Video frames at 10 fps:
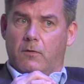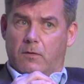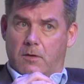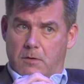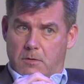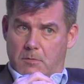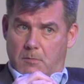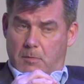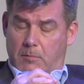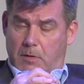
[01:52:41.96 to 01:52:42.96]
the
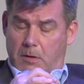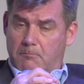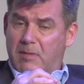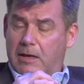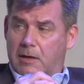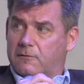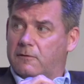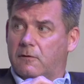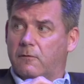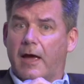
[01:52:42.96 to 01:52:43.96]
the media to
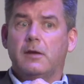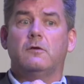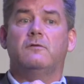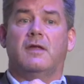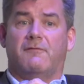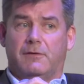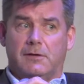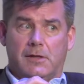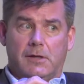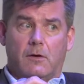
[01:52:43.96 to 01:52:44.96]
do that. You
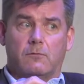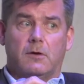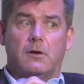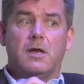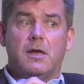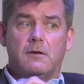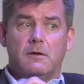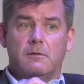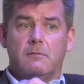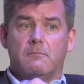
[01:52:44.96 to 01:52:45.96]
definitely don't need.
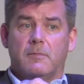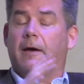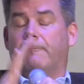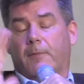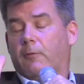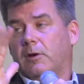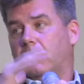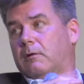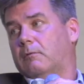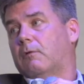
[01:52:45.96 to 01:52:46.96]
Yeah, I wouldn't
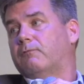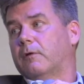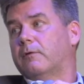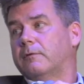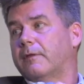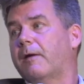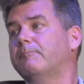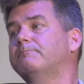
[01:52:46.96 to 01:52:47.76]
go further. Are those